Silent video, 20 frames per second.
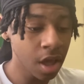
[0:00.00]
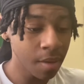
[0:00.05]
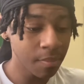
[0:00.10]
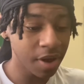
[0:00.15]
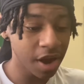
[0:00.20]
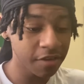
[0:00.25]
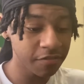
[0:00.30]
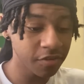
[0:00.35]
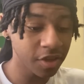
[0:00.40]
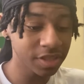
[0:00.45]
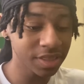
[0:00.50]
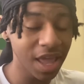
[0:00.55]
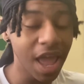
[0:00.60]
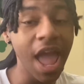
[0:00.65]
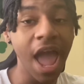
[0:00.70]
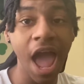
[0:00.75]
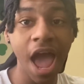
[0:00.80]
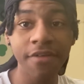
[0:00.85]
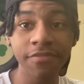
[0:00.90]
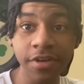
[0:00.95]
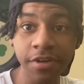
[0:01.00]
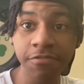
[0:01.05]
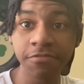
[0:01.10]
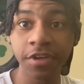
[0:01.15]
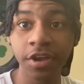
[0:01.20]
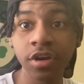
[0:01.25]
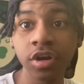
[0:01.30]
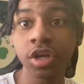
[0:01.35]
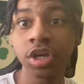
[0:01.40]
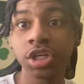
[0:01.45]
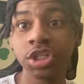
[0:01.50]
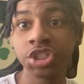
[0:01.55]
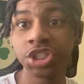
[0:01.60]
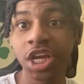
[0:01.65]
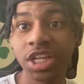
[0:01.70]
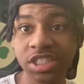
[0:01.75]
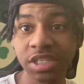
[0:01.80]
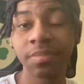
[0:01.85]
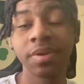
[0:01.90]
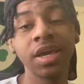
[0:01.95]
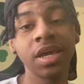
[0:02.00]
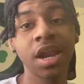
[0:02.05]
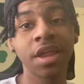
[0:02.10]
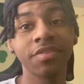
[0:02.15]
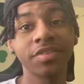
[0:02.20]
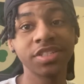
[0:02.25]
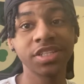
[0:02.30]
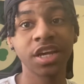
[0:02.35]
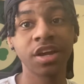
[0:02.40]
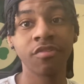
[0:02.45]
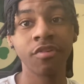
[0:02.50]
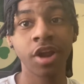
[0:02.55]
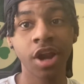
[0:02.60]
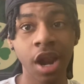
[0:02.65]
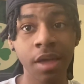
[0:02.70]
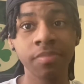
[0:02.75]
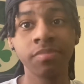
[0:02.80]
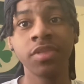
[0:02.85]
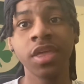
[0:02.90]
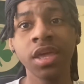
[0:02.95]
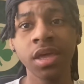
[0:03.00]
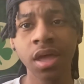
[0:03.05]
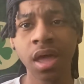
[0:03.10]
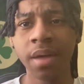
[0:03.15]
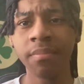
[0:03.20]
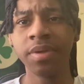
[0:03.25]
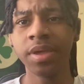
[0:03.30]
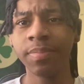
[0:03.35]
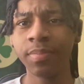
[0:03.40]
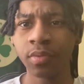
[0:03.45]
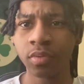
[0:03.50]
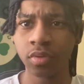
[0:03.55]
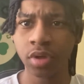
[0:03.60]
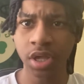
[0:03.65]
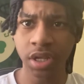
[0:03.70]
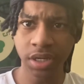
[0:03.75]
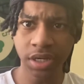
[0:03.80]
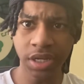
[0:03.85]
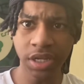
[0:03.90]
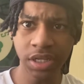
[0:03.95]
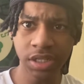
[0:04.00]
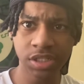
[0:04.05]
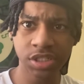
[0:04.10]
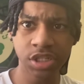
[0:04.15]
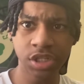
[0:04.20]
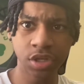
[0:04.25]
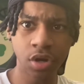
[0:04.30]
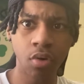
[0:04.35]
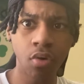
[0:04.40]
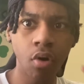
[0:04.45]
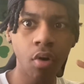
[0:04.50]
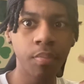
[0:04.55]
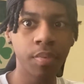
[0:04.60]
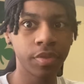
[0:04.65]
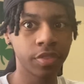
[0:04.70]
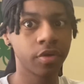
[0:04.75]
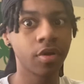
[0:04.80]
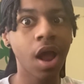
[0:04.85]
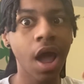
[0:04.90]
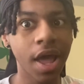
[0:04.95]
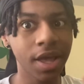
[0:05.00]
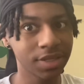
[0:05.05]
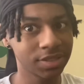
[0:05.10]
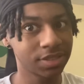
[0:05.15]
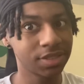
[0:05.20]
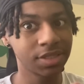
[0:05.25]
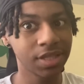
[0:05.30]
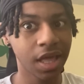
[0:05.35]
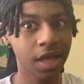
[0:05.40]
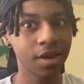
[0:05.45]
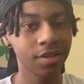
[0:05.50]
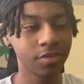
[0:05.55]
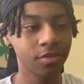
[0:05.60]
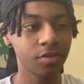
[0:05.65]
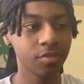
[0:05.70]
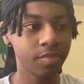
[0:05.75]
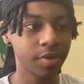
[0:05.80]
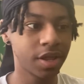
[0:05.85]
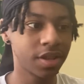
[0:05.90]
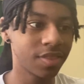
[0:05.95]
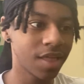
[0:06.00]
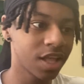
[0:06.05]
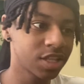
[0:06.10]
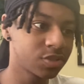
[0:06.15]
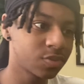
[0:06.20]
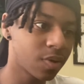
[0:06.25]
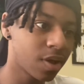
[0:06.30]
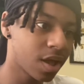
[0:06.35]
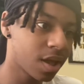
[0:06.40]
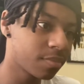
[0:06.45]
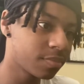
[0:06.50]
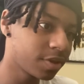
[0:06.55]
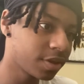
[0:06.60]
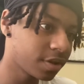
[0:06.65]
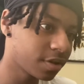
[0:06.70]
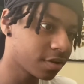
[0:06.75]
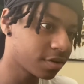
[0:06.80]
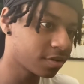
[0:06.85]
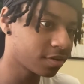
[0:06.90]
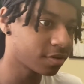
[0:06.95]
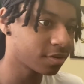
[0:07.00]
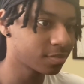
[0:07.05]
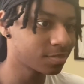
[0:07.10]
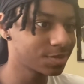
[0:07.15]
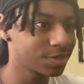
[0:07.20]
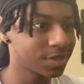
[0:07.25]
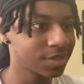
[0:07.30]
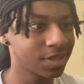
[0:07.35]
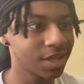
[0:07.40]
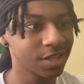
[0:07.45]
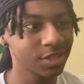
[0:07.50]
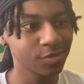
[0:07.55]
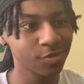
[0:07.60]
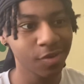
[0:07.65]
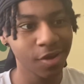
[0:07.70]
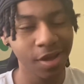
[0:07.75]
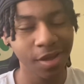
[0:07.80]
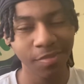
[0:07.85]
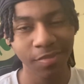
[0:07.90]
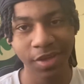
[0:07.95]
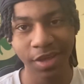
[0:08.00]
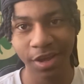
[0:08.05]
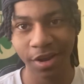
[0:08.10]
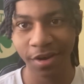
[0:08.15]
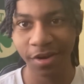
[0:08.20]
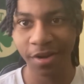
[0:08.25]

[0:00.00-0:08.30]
But I feel like they have a very good chance of making it out the second round. I think people need to, open their eyes to that a little bit. That's why I'm here. You know what I'm saying? That's why I'm here.